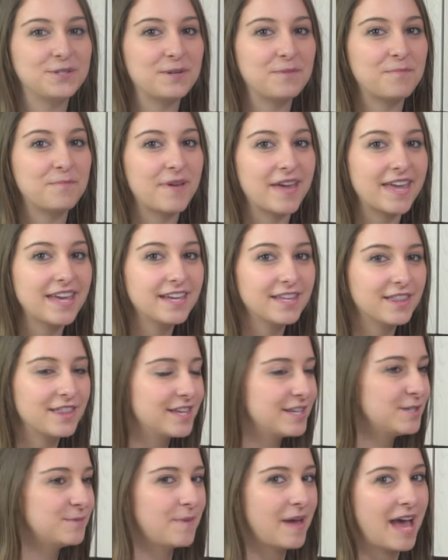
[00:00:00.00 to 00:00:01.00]
to make
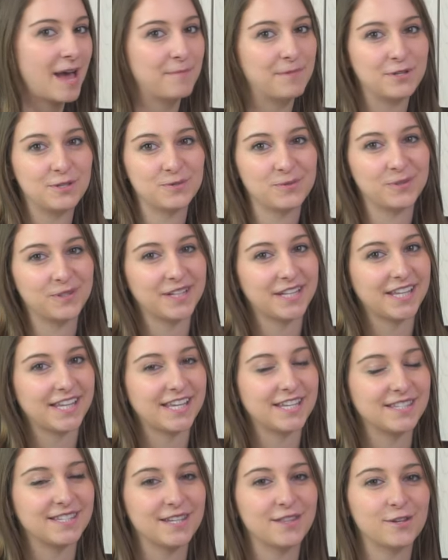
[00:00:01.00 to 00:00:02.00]
this pap, it's really
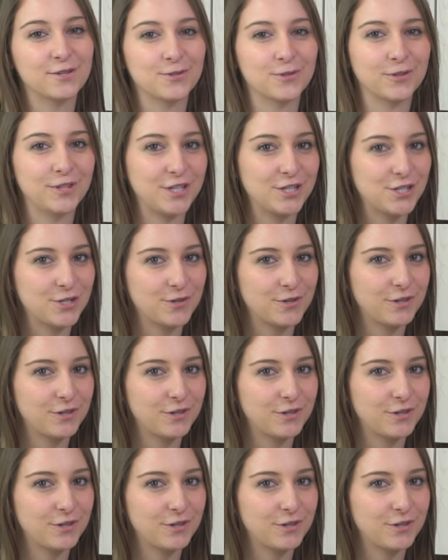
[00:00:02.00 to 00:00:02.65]
easy. There's only two